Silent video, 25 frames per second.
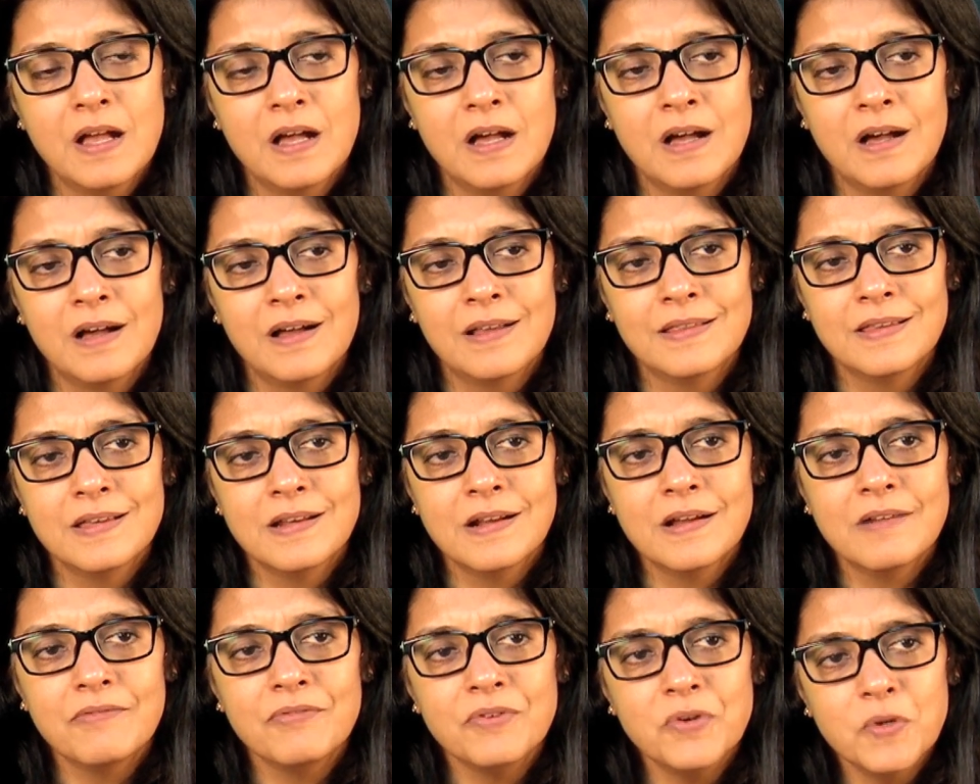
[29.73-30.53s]

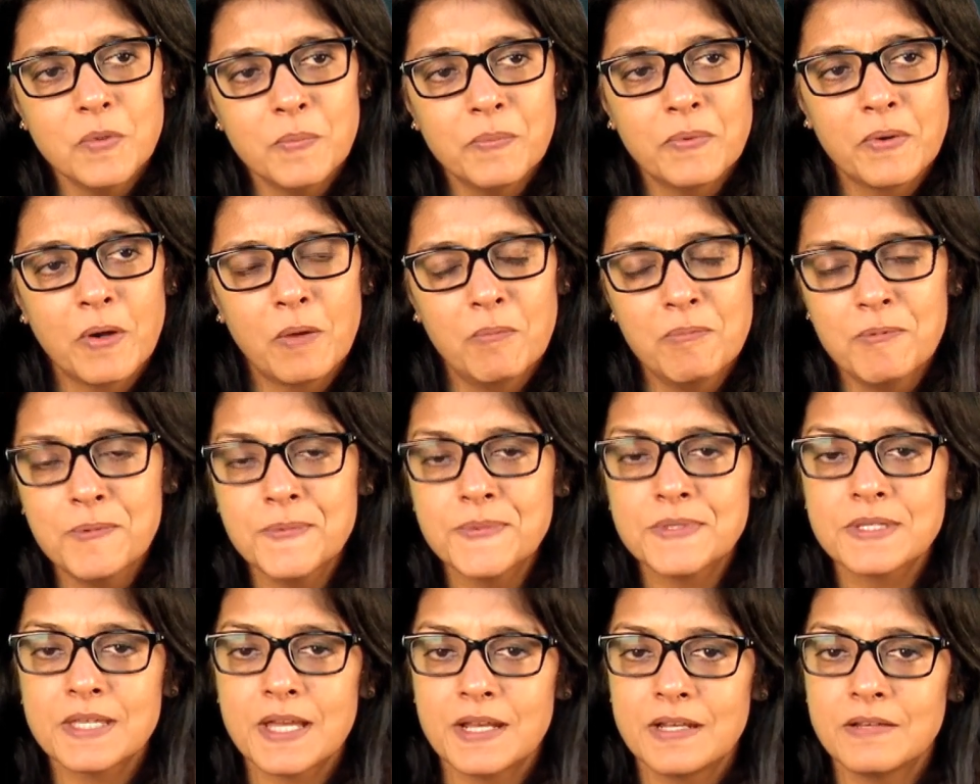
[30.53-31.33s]
There are few
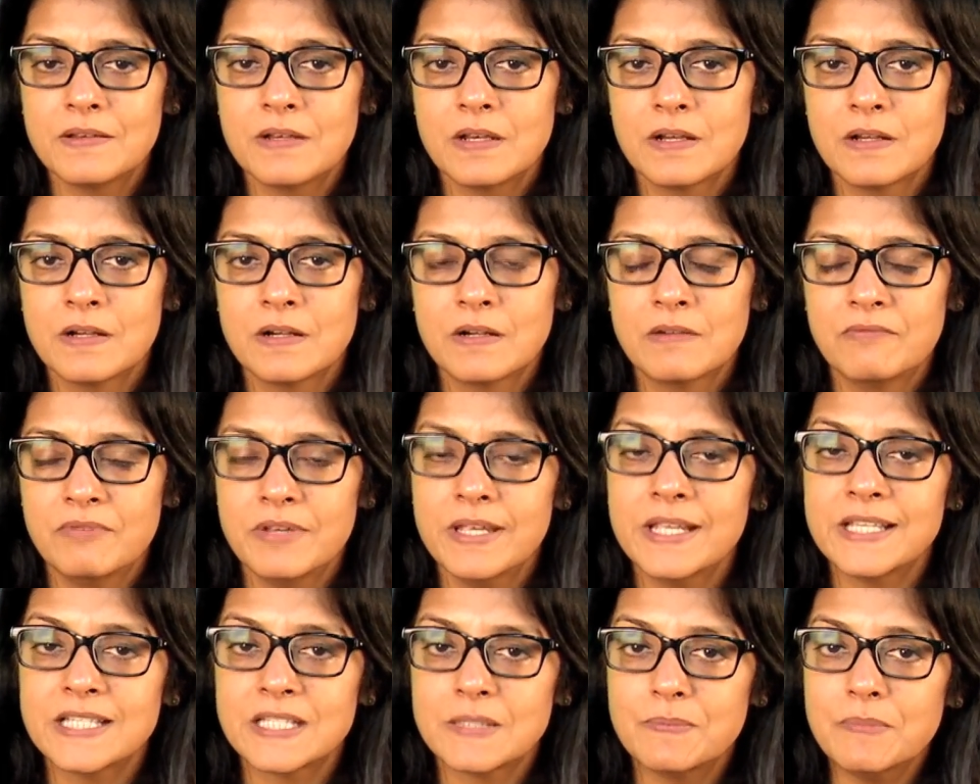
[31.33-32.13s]
problems that
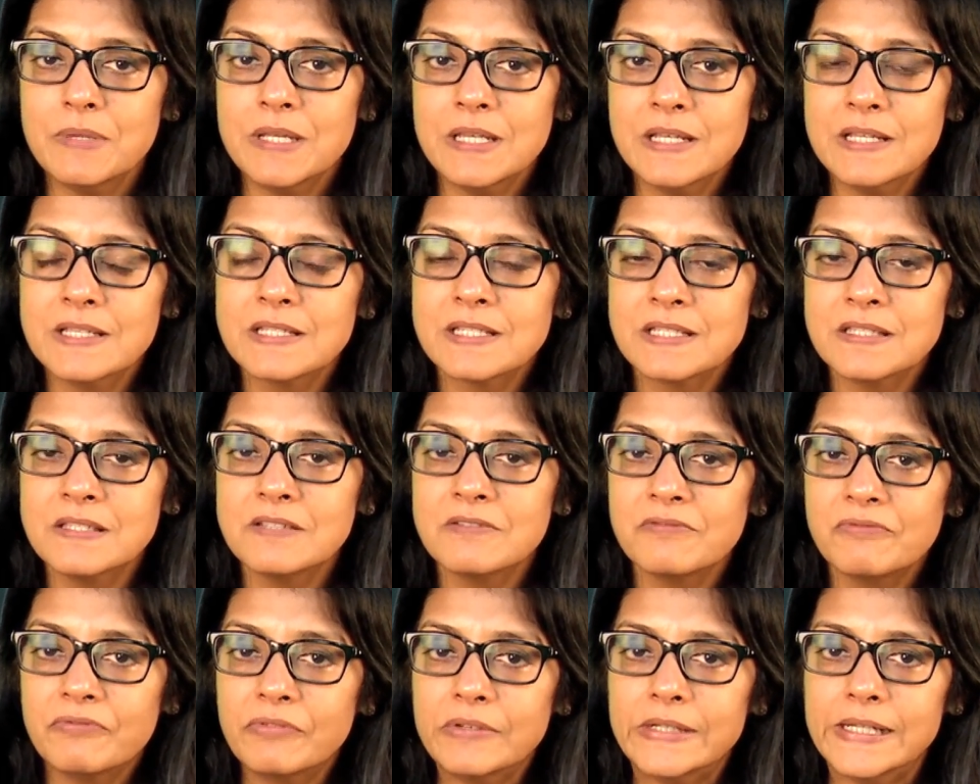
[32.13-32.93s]
we experience in
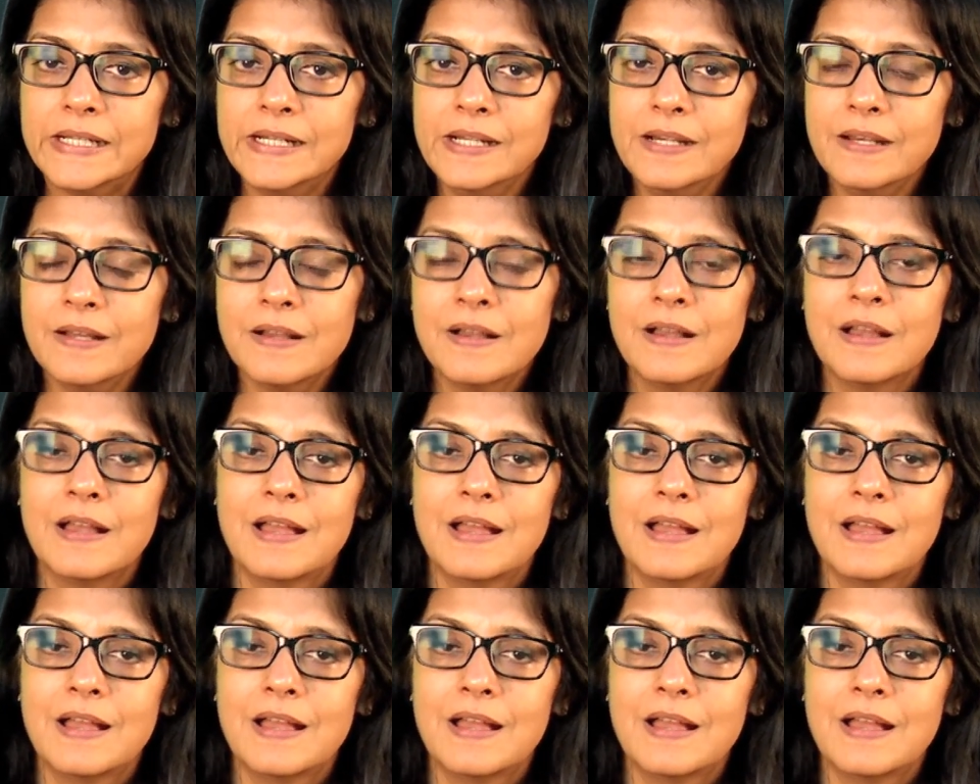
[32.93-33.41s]
the field,